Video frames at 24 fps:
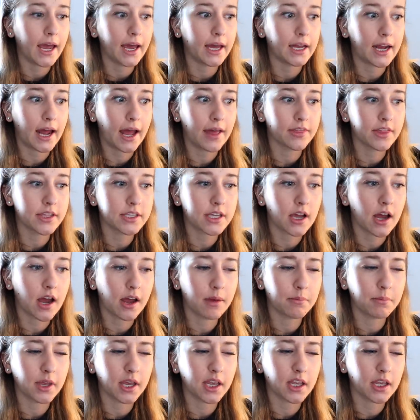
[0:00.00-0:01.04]
And at the
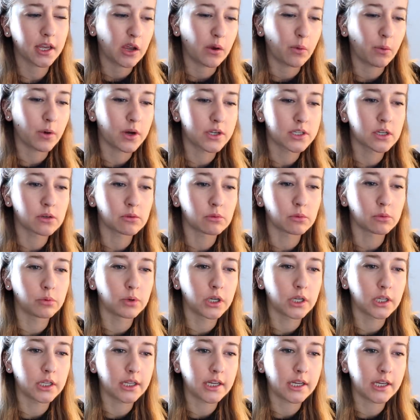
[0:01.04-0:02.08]
time, like it wasn't
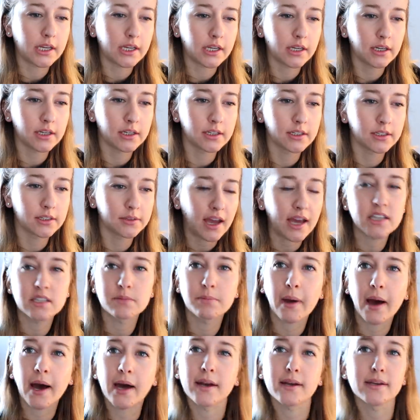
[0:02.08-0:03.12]
really as
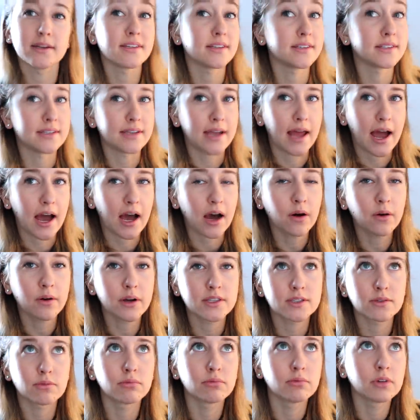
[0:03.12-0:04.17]
bad as it is now.
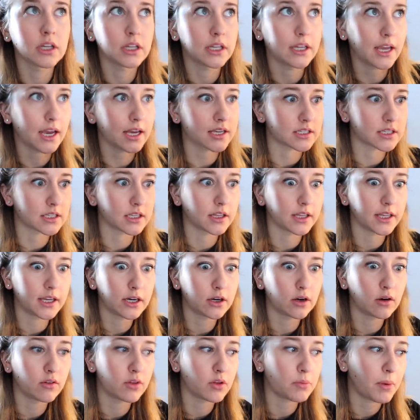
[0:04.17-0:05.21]
It's really
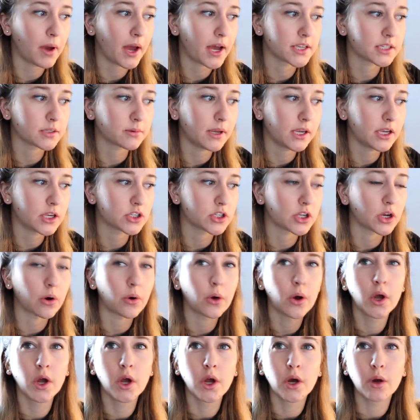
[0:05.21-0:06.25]
escalated over the past week.
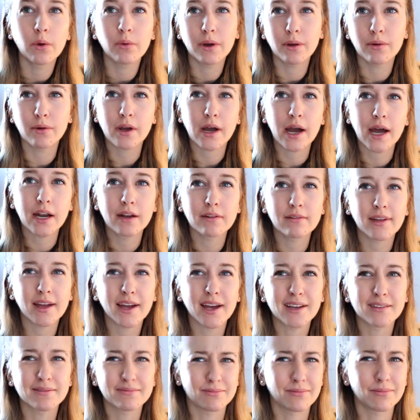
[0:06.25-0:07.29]
So we were kind of
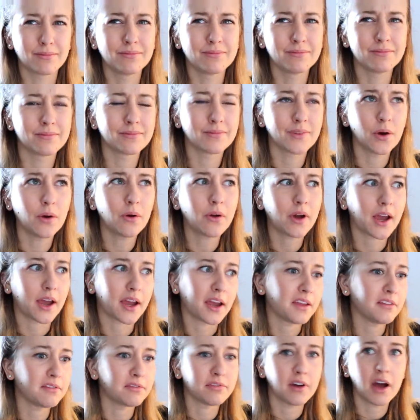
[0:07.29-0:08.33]
like, mm,
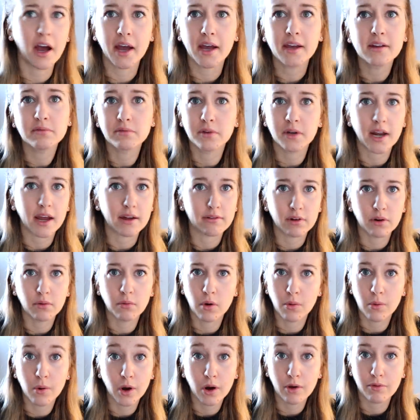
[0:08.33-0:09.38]
okay, fine, whatever,
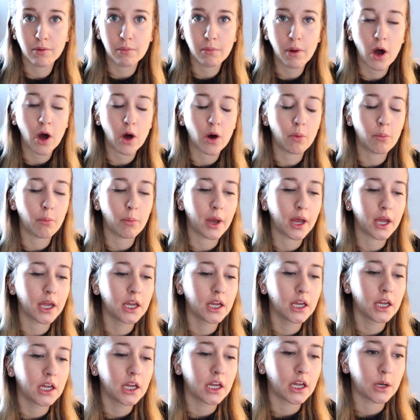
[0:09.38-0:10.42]
we'll work from home. But
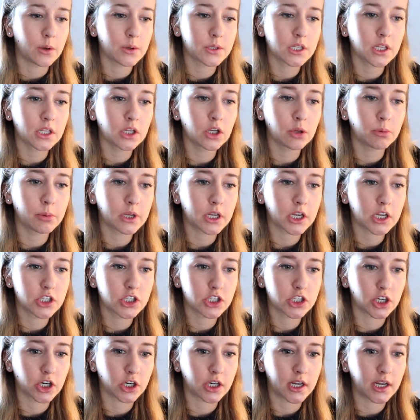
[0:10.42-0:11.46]
it was a little bit
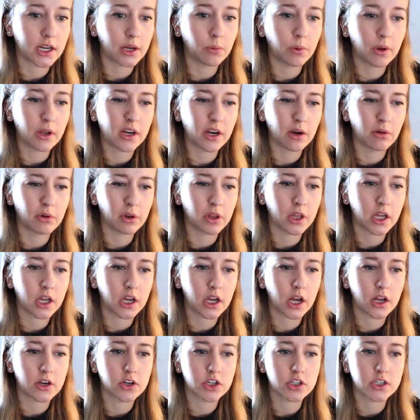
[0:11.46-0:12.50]
concerning. We didn't really
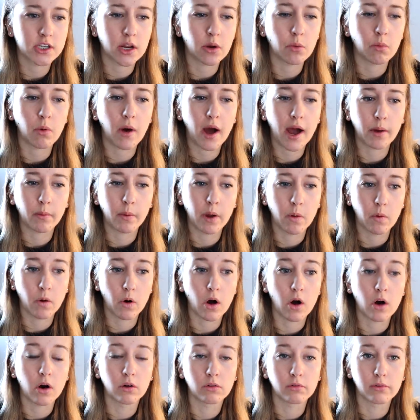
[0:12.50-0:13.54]
understand why we
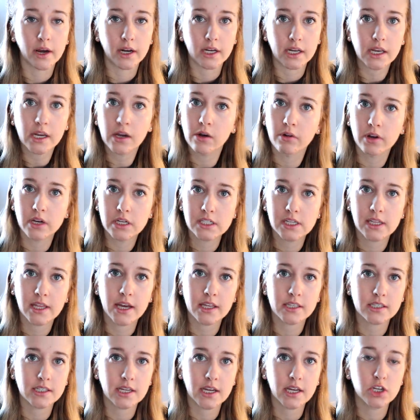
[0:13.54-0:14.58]
were already going to
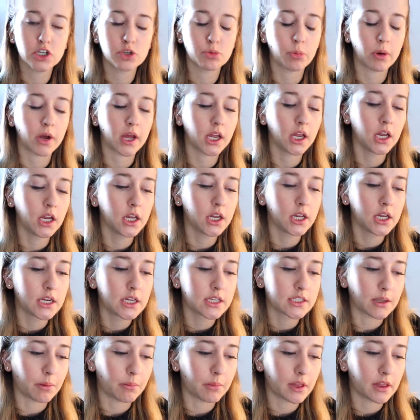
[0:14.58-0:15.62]
that stage, but
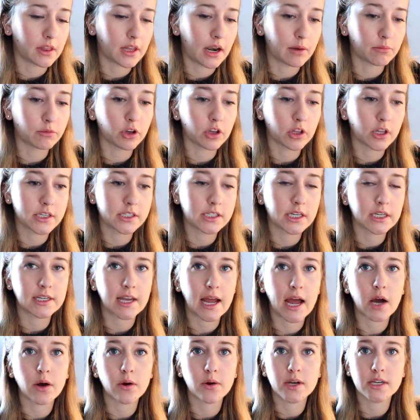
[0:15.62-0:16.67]
something that I'm realizing
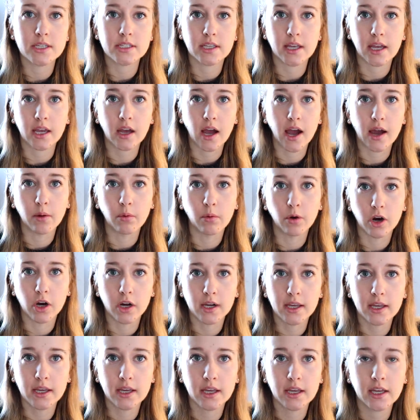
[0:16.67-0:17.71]
now is like I
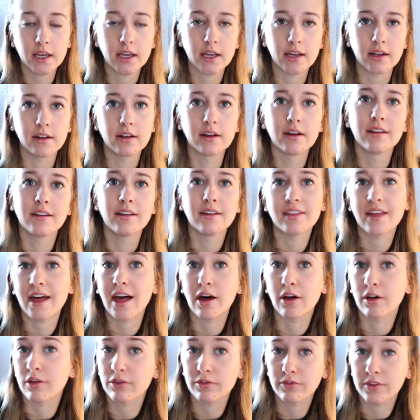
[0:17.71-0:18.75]
work in the
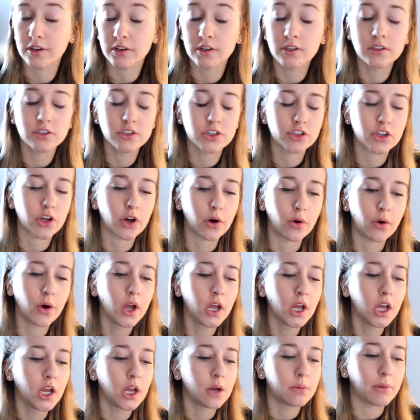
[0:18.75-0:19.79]
health field. So
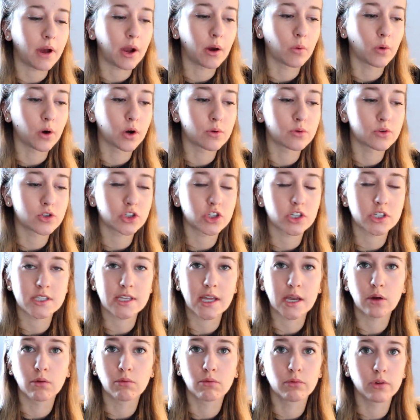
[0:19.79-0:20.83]
my work was just
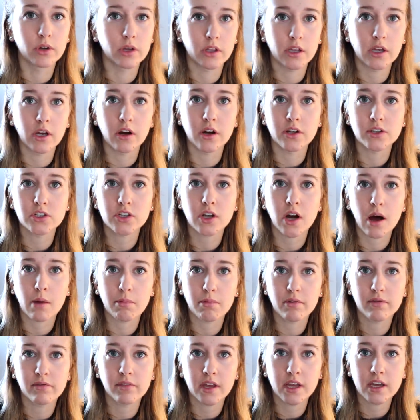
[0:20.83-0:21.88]
like really on
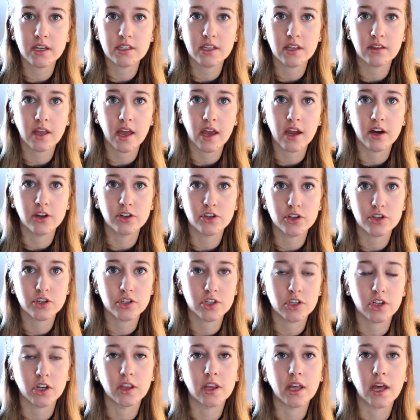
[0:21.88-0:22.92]
top of things and they
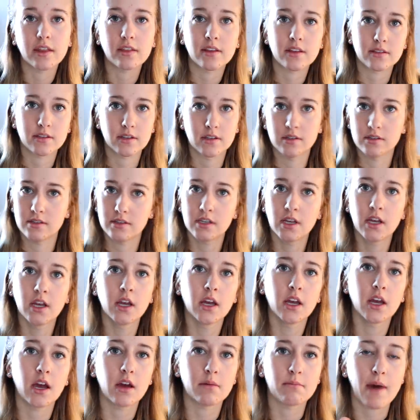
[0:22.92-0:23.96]
understood that this is
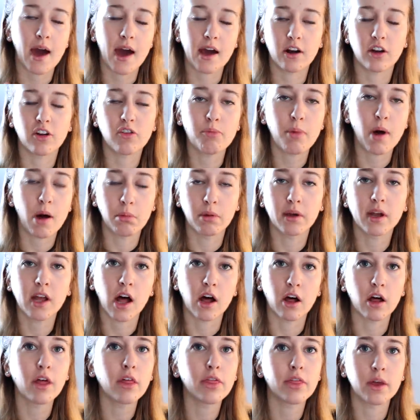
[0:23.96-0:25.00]
a matter of public
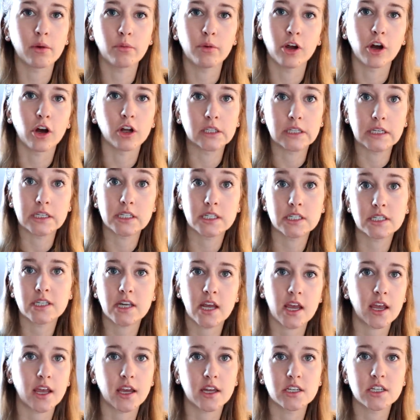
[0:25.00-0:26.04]
health and we all need to
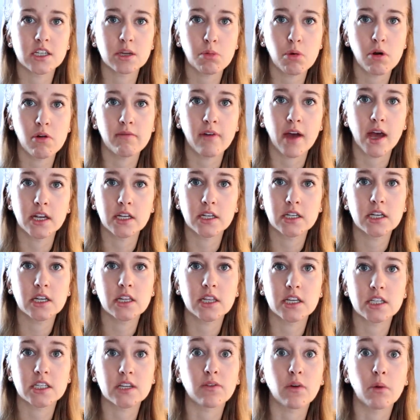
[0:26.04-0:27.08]
stay in to
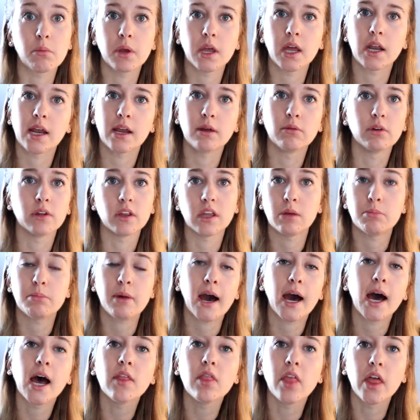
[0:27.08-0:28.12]
prevent this from getting really
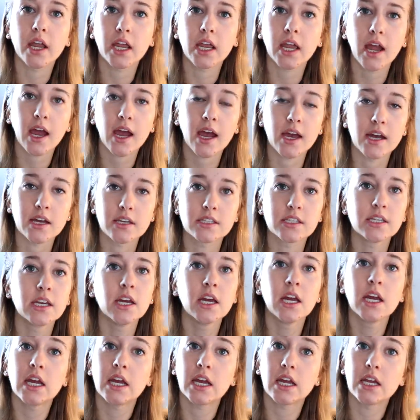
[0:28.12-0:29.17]
bad like it has
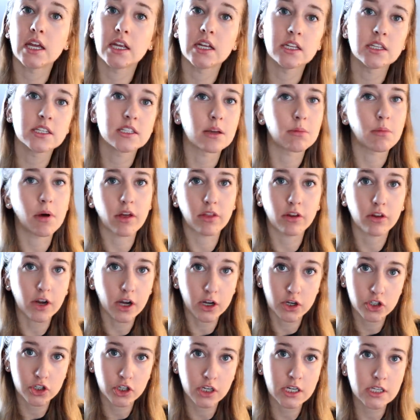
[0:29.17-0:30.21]
in some other
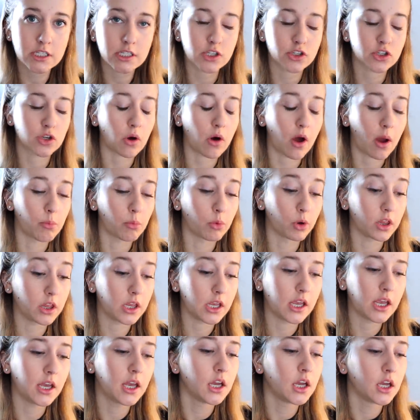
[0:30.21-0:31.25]
countries. So I'm
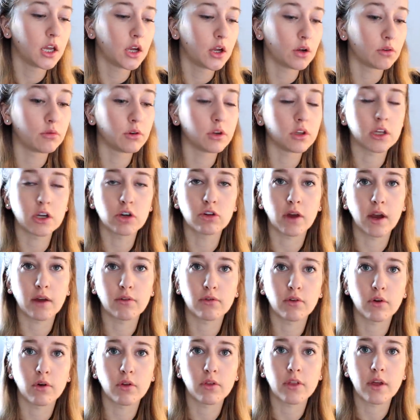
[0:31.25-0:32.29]
really really
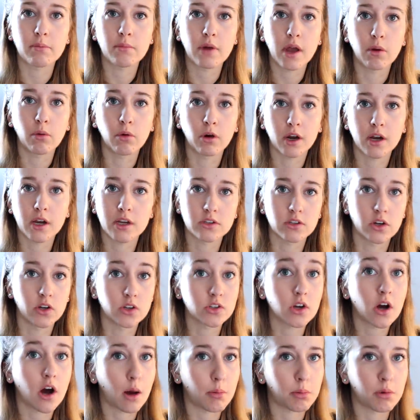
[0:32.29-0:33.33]
grateful that my work is on
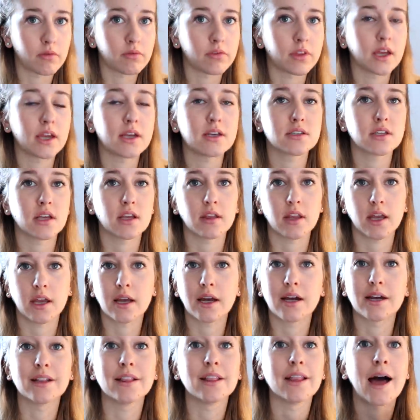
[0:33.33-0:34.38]
top of things and
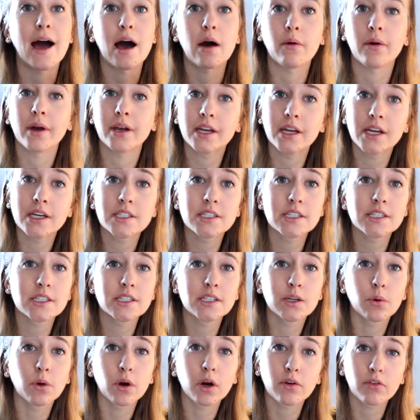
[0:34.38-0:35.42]
like allowing us
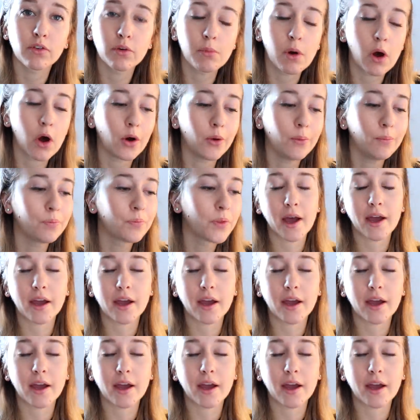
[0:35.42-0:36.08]
to work from home.